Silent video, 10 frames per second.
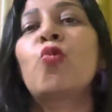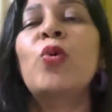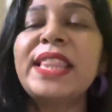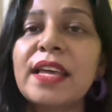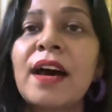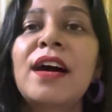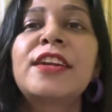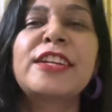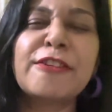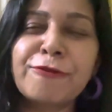with a
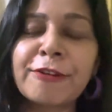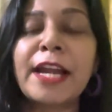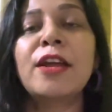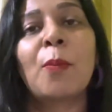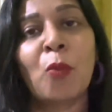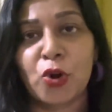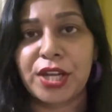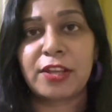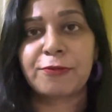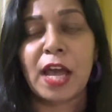different
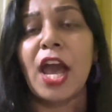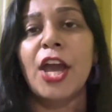motive.